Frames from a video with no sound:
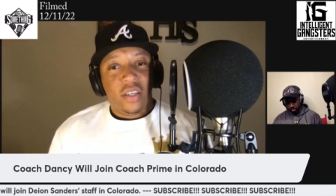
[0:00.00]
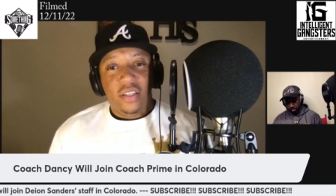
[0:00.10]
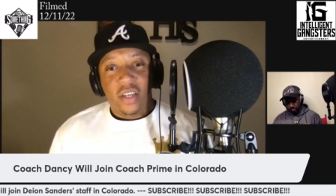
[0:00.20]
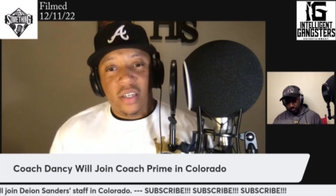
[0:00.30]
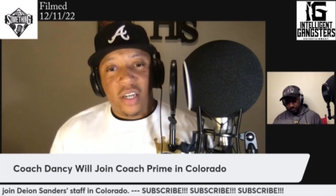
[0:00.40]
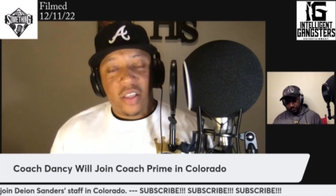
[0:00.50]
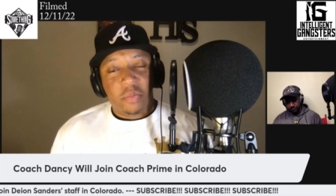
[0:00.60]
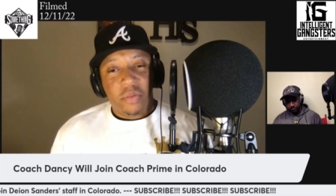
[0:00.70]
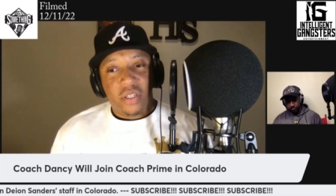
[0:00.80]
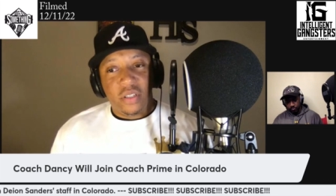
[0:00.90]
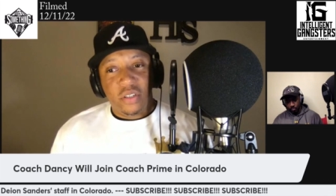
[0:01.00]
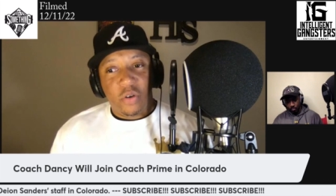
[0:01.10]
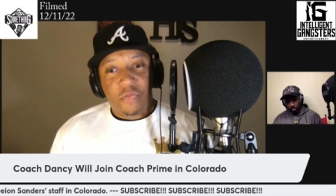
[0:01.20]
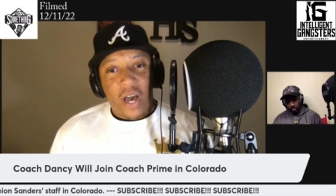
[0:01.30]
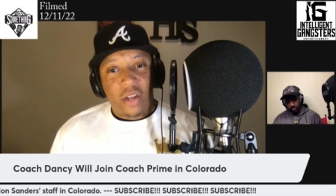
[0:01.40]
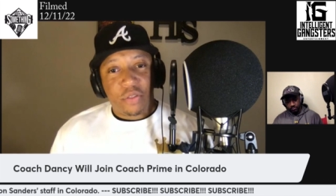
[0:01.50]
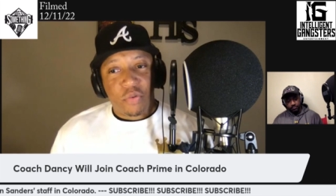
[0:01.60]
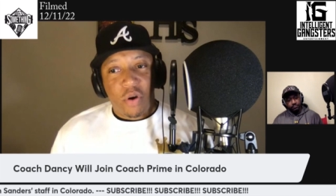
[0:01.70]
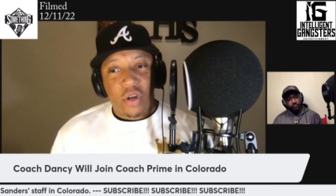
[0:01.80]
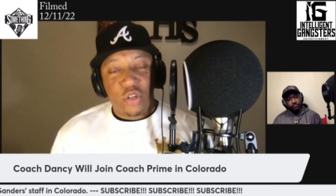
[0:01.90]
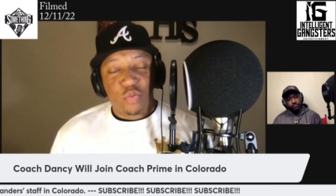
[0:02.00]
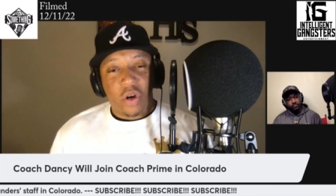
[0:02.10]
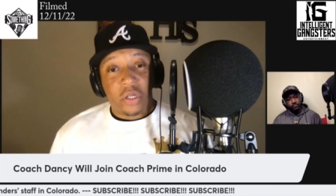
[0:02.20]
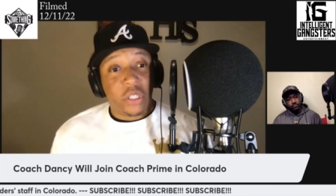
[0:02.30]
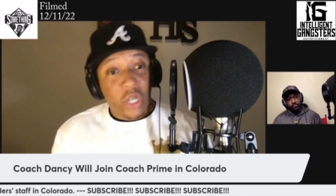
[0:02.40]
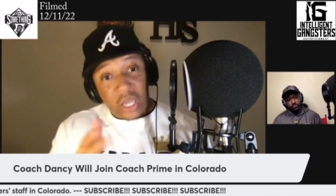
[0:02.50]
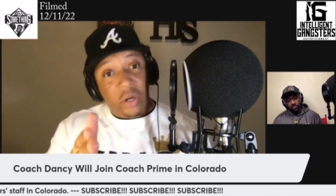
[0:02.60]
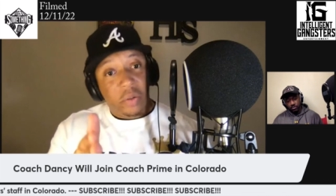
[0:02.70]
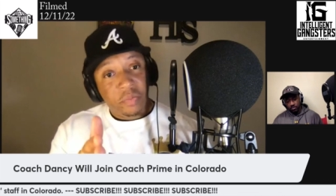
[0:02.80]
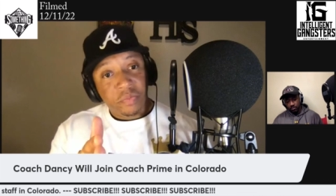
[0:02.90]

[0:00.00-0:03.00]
done nothing but you know follow through on his word to him.